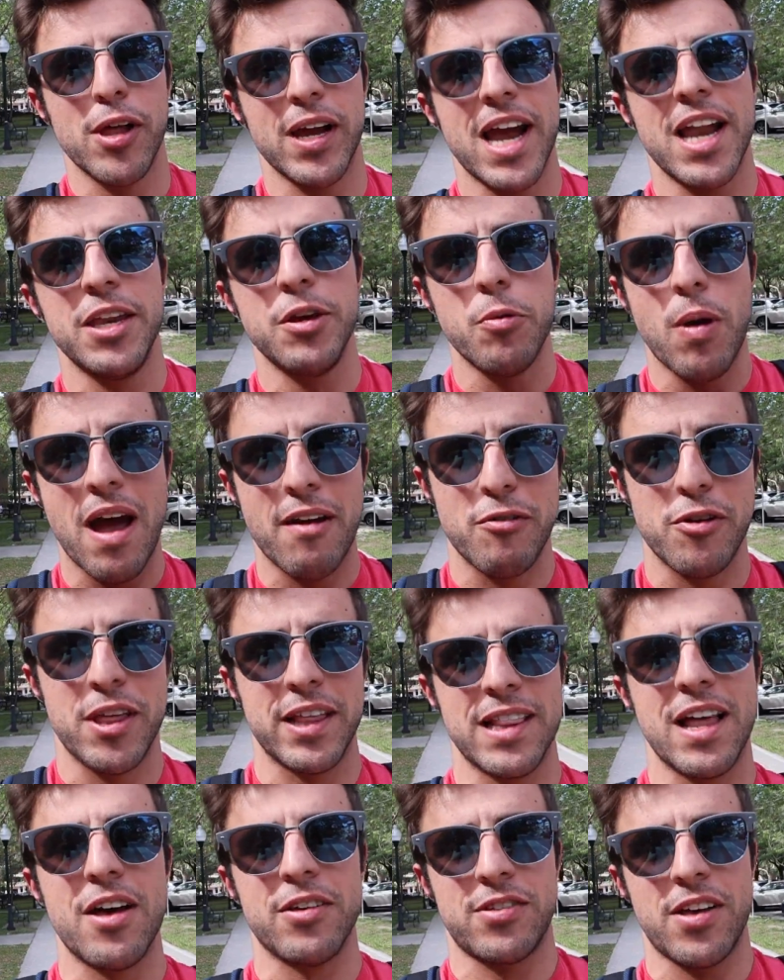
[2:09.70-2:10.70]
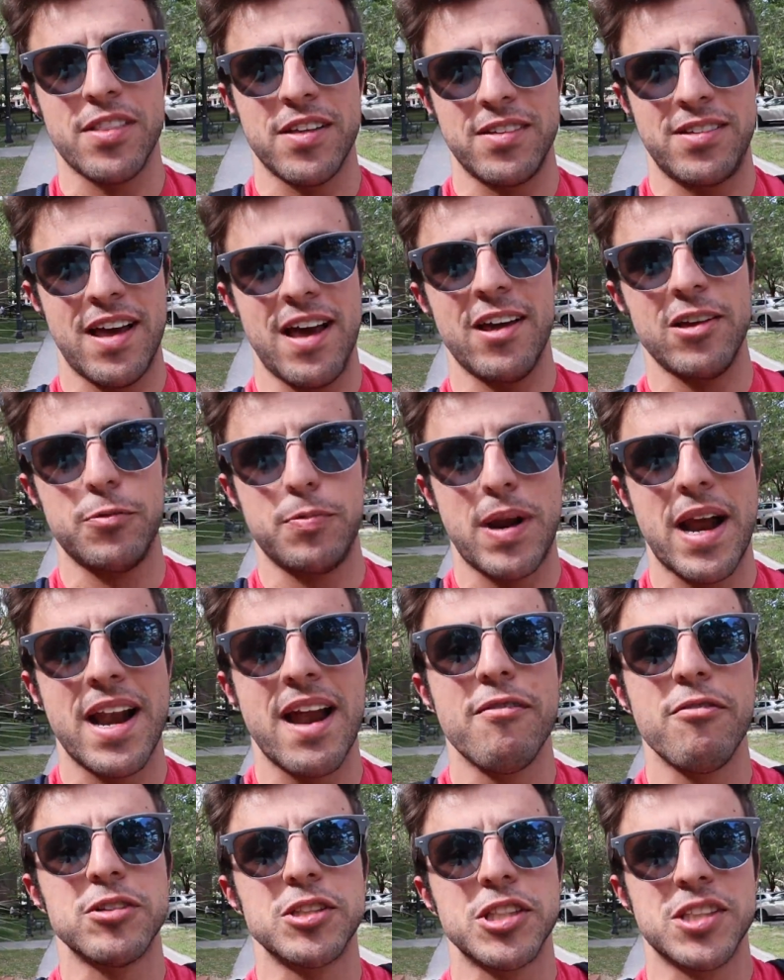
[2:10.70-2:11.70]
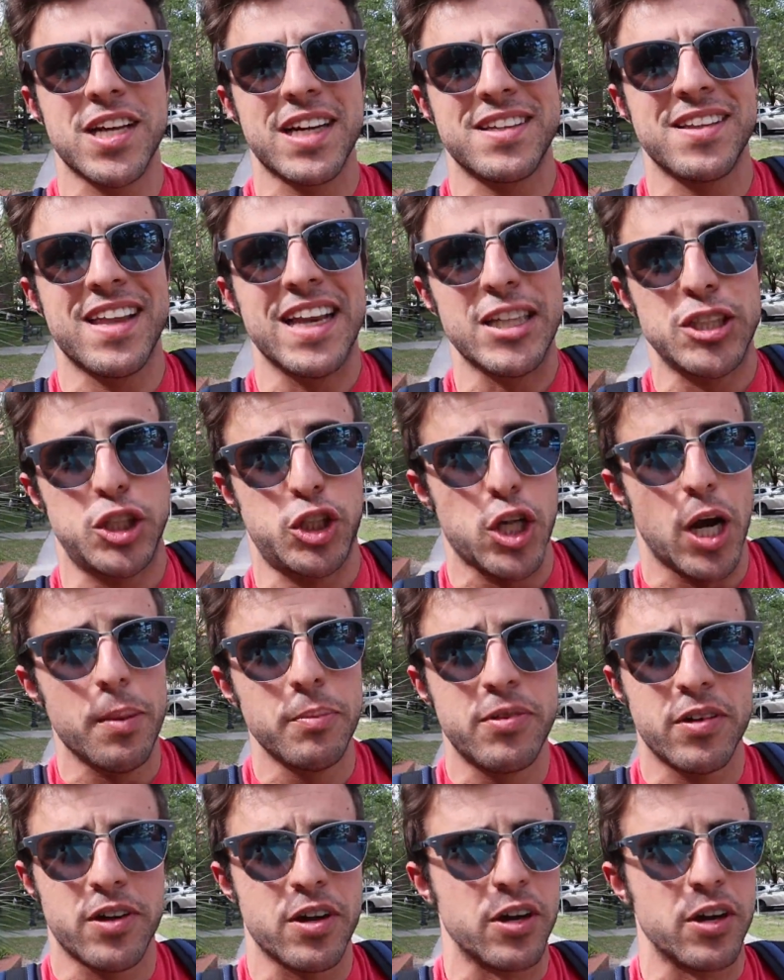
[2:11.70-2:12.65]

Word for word: like I knew everything that was on the test, but I never just like to like jump to